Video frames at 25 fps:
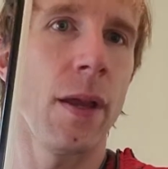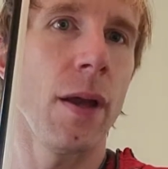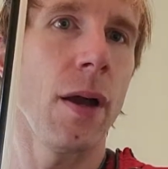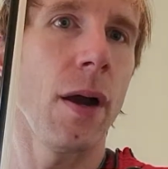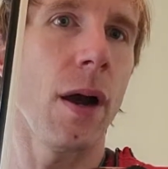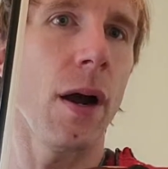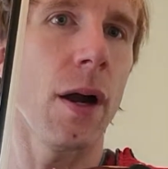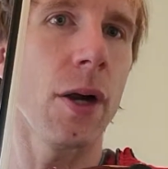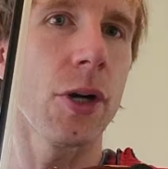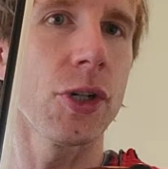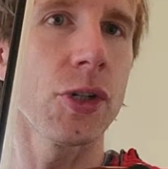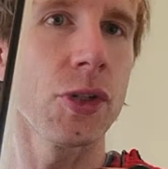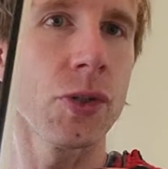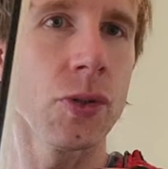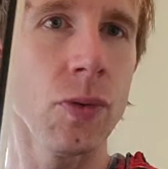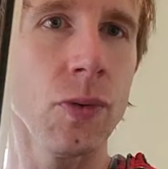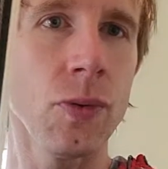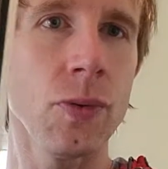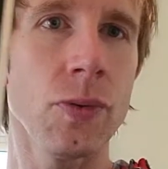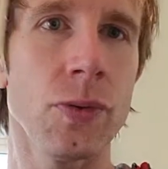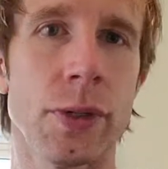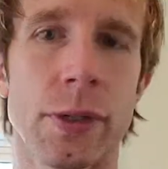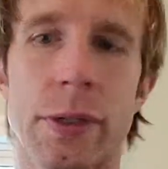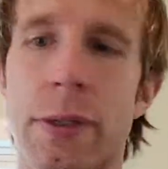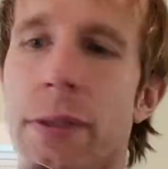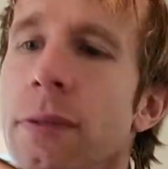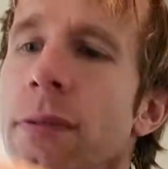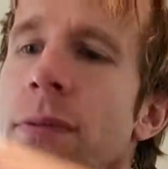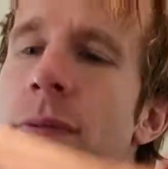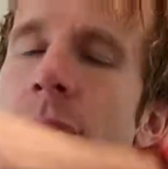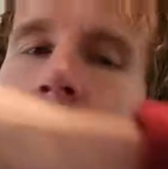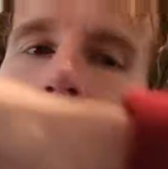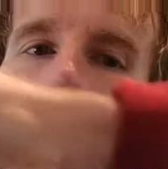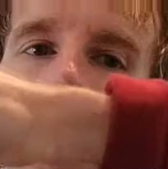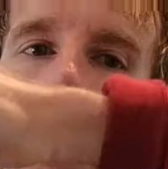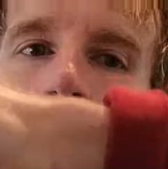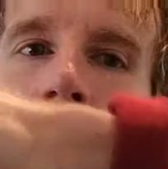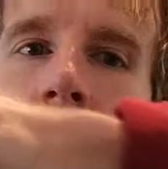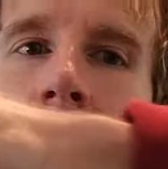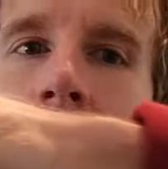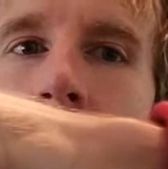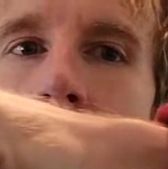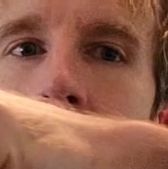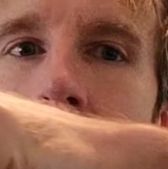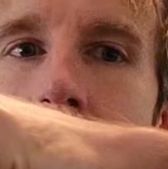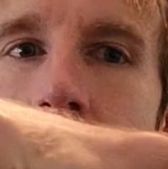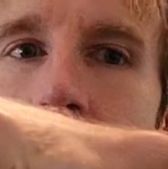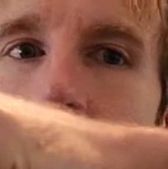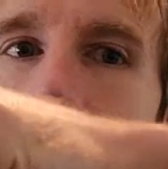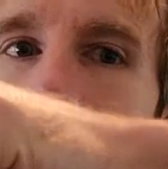Our shoulder
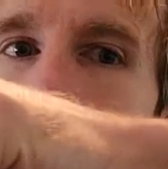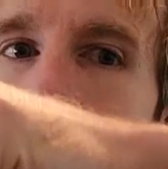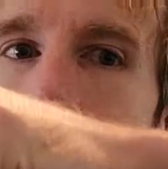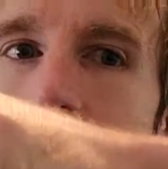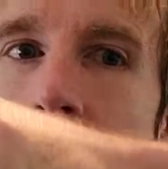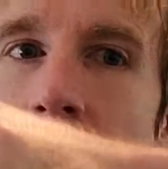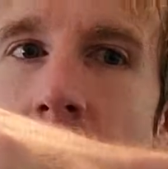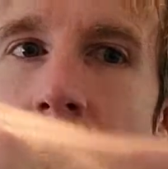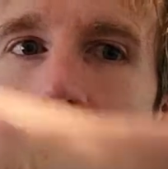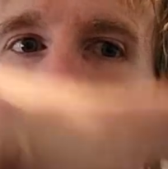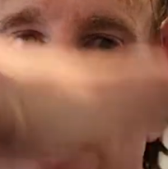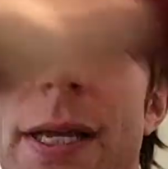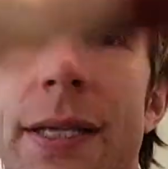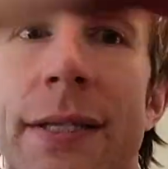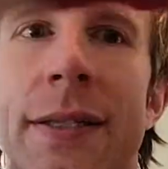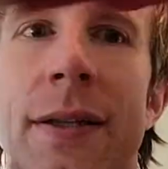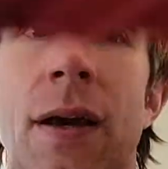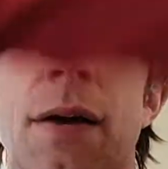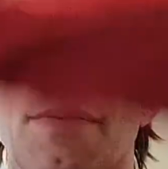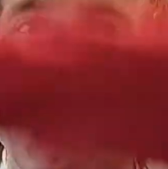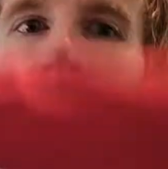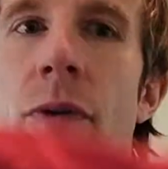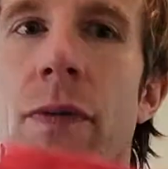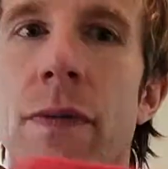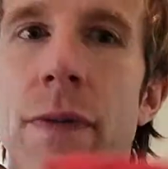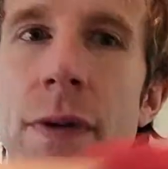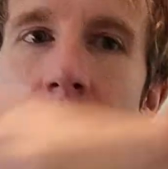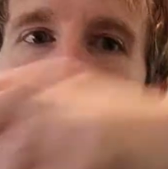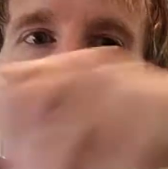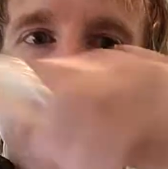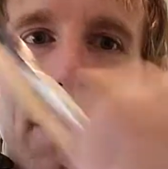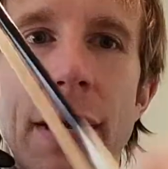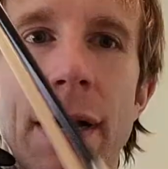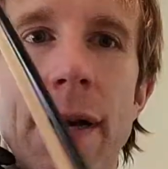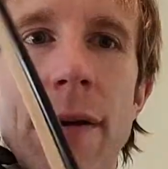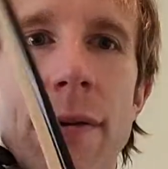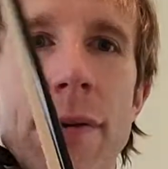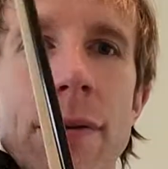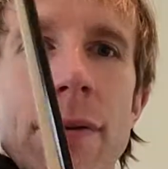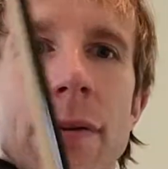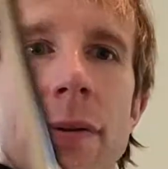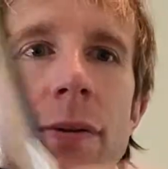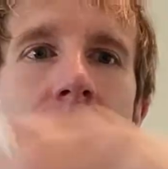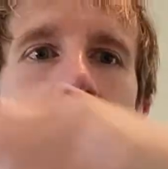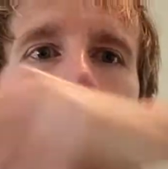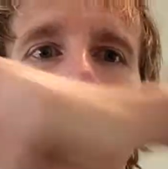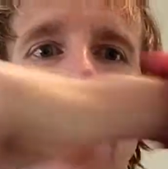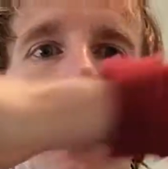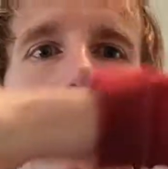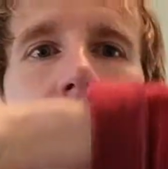is not moving around,
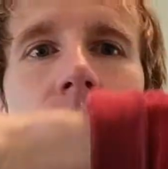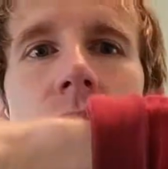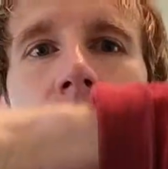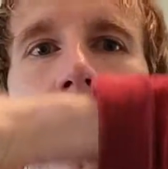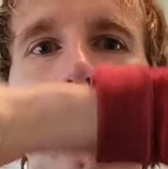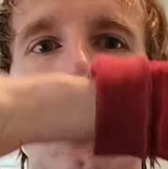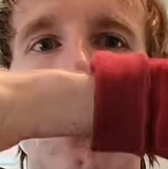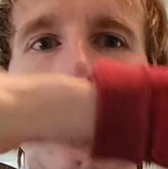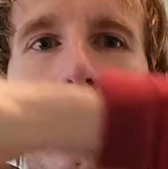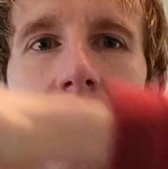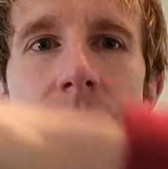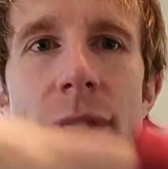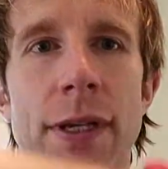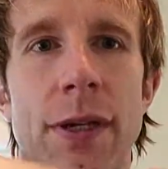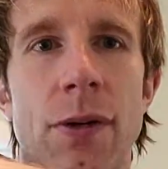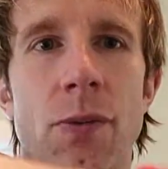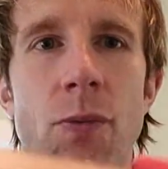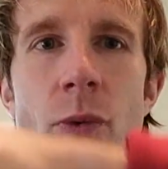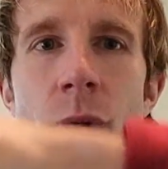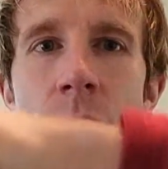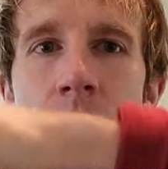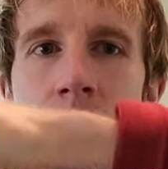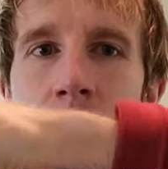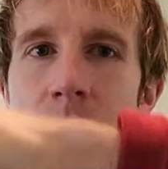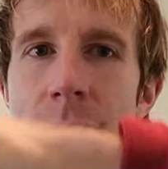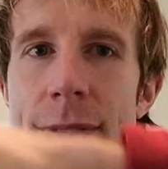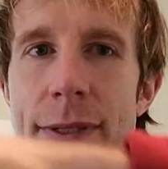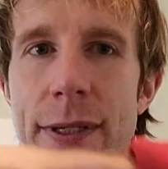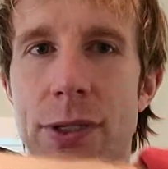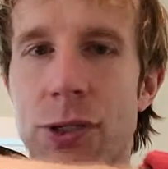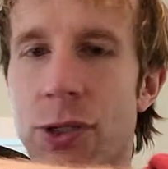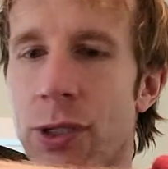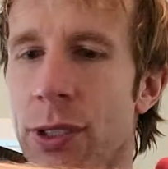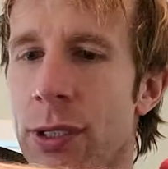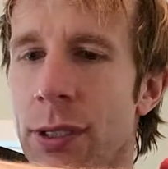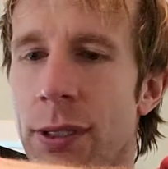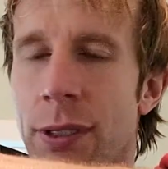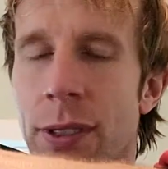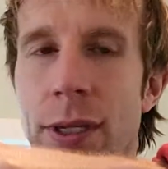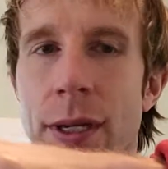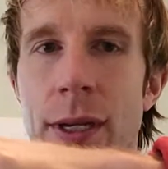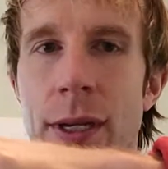okay? Our shoulder's in one position,